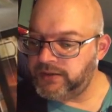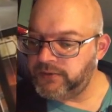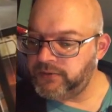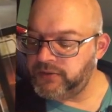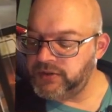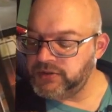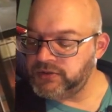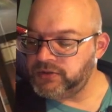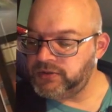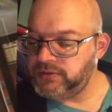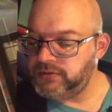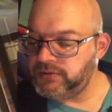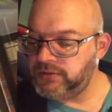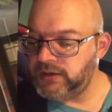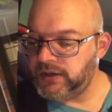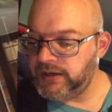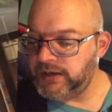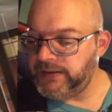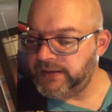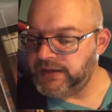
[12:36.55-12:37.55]
creature
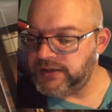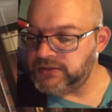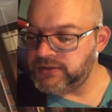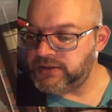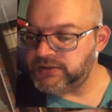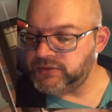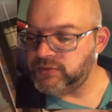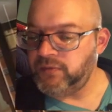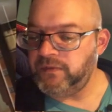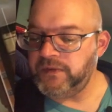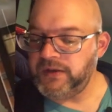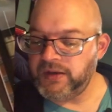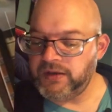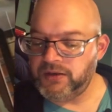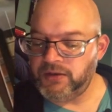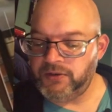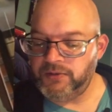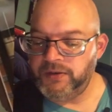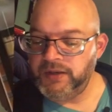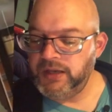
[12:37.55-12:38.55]
that is also a
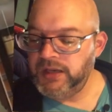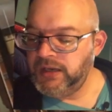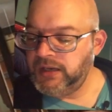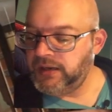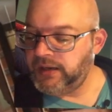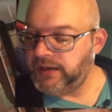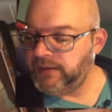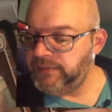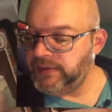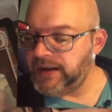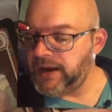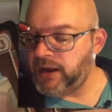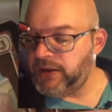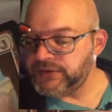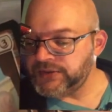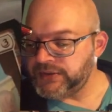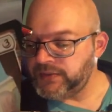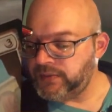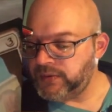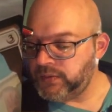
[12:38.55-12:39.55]
vehicle that
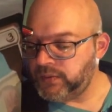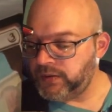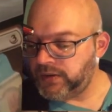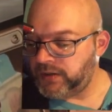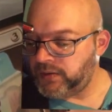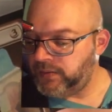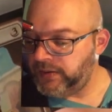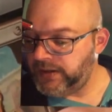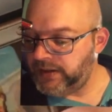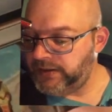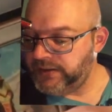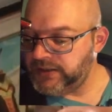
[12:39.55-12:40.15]
also would work well.